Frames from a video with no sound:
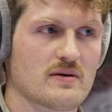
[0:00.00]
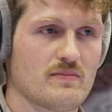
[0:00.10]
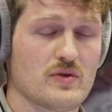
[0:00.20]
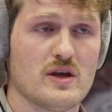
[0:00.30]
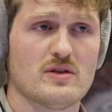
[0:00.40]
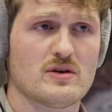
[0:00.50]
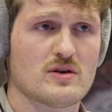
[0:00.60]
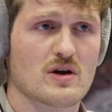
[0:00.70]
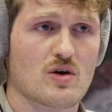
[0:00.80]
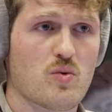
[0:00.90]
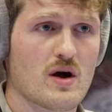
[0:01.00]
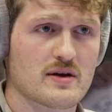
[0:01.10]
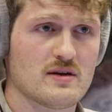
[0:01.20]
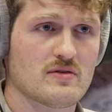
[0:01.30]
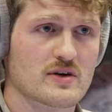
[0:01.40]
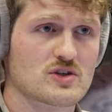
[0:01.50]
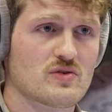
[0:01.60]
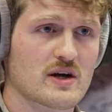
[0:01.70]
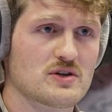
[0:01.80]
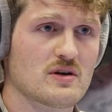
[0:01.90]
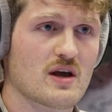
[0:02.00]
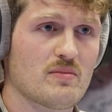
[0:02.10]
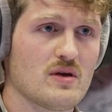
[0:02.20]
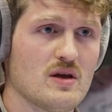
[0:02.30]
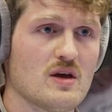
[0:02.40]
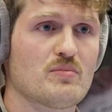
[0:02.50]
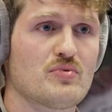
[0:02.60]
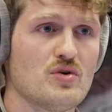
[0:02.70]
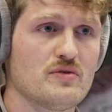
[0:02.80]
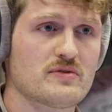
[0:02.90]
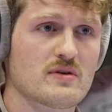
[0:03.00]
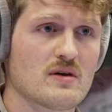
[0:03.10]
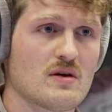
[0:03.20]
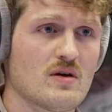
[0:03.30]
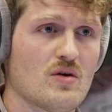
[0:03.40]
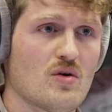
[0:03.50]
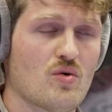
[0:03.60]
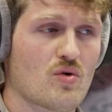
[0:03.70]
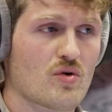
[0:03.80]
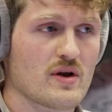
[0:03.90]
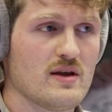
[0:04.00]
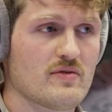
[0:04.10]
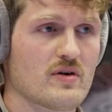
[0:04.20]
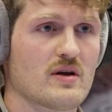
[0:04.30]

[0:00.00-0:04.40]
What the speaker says: either the quality of extraction can be improved, or even